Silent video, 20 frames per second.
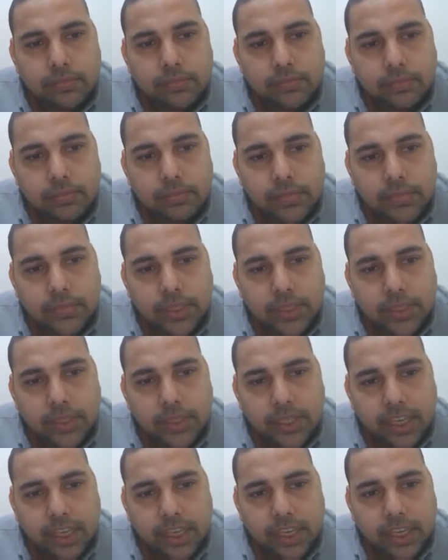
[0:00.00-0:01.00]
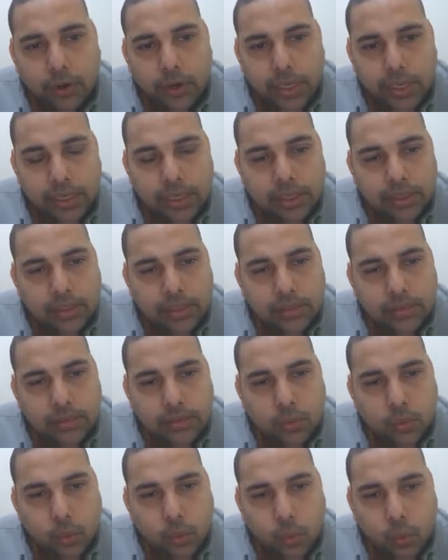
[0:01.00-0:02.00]
3,
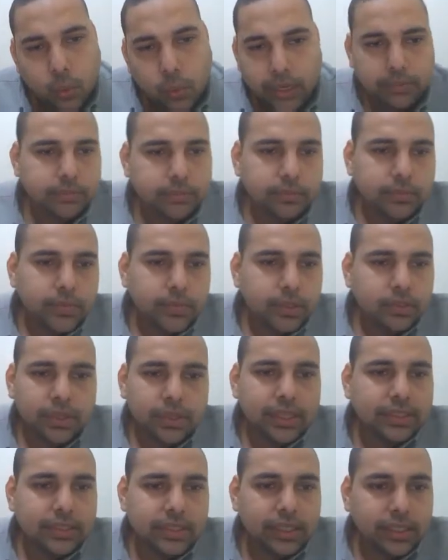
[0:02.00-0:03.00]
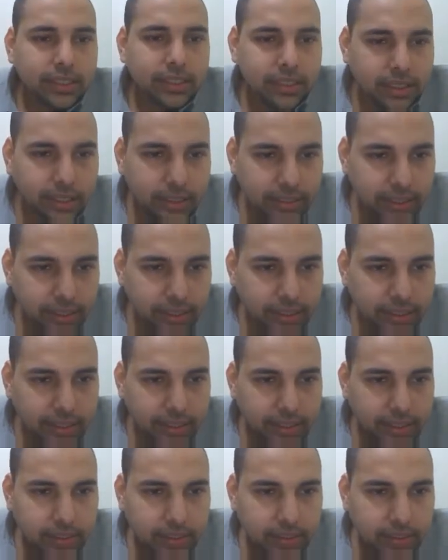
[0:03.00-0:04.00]
41. So let's say I think there
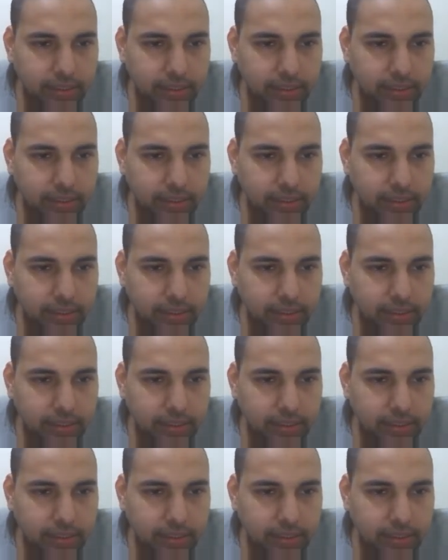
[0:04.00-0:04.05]
are